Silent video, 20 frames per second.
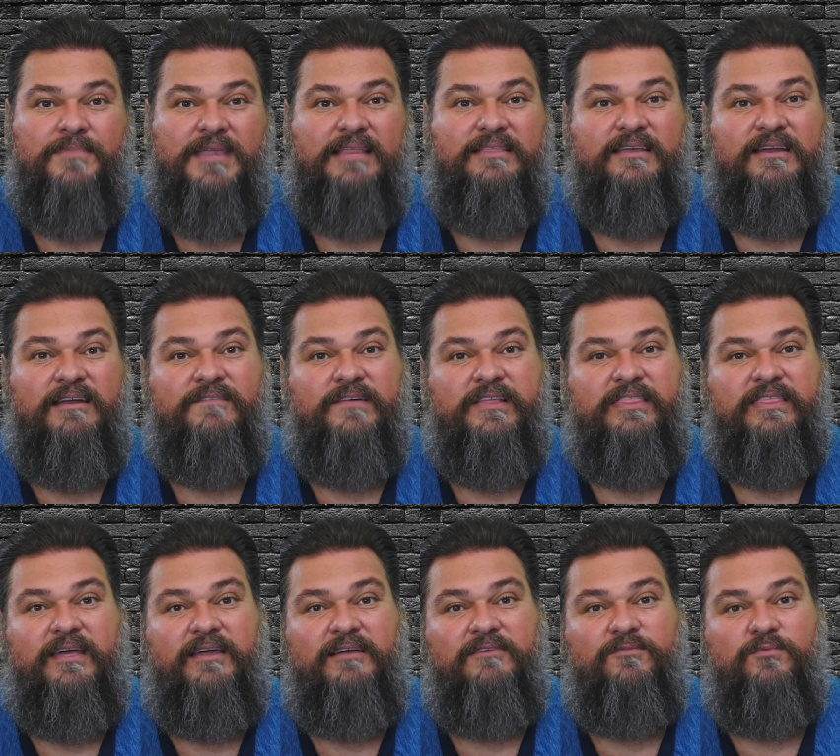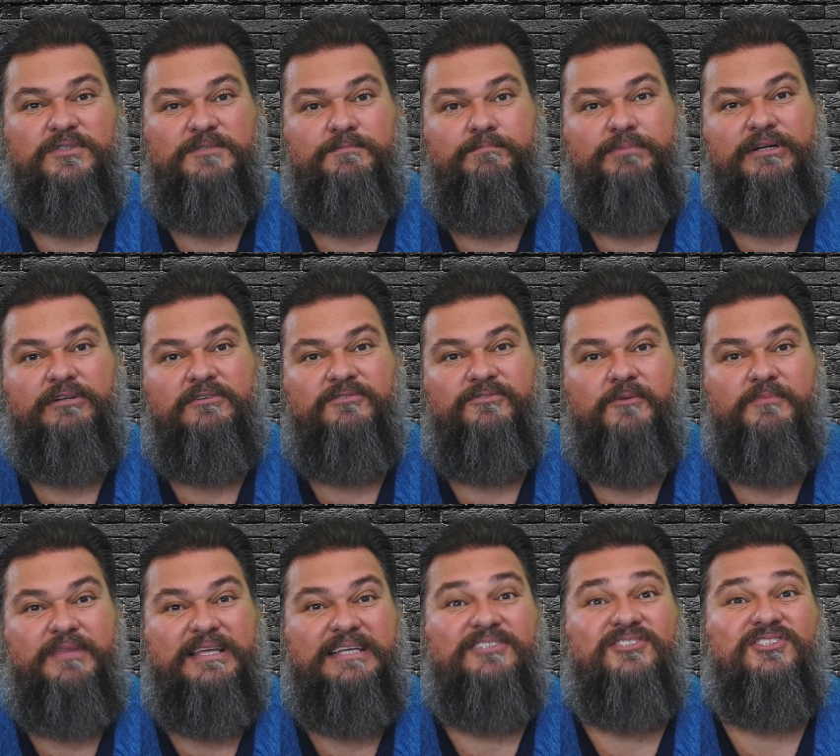And then everything was built
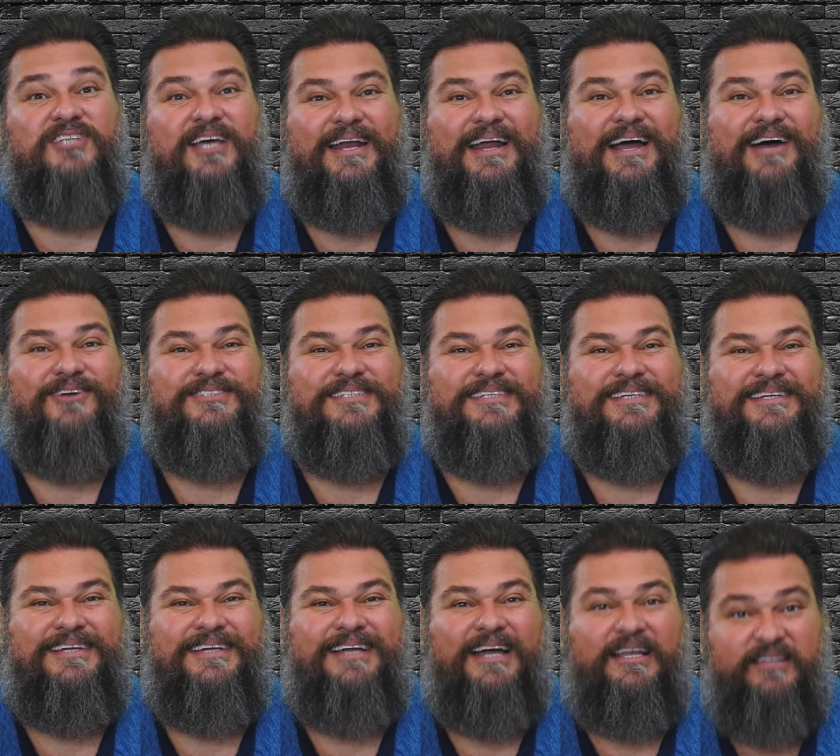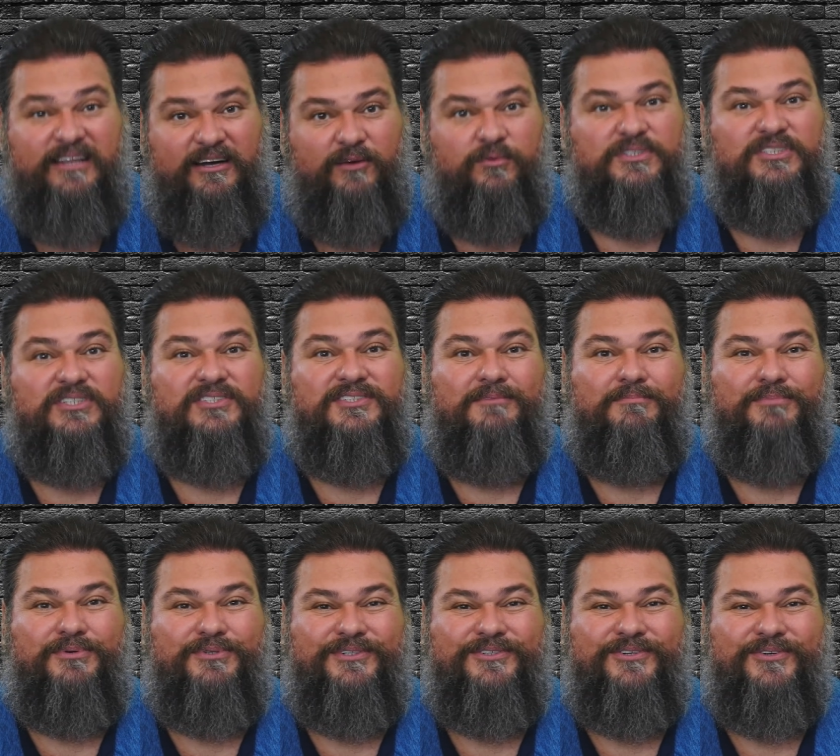from the inside out and then it was
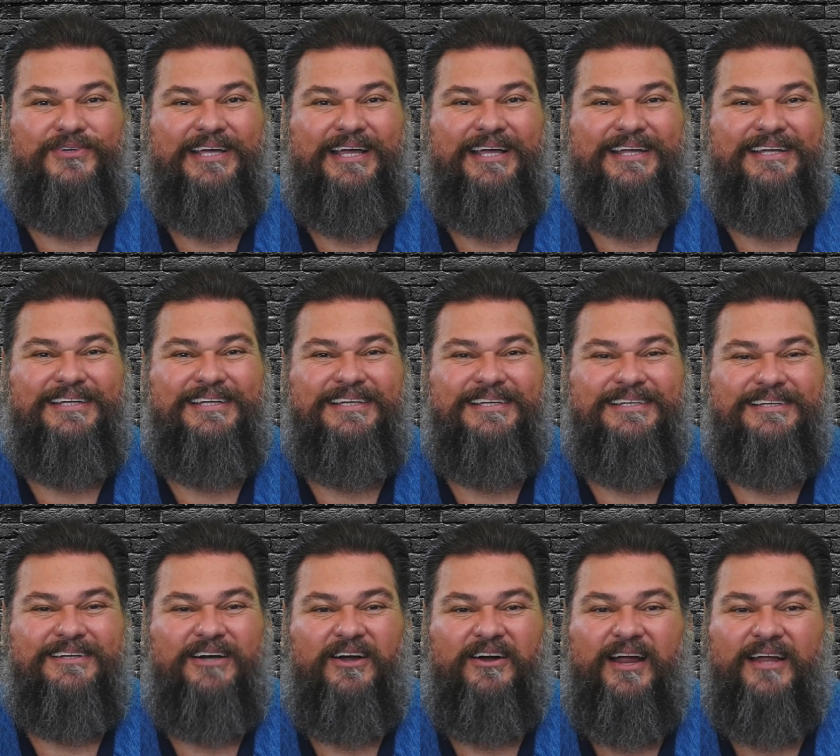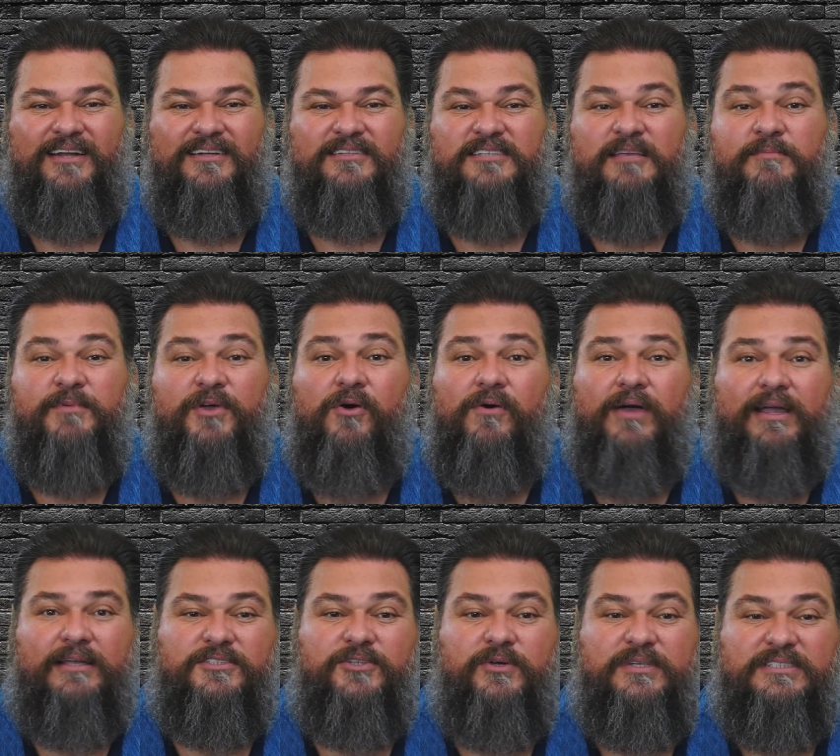assembled. Okay. All right, let's keep going. So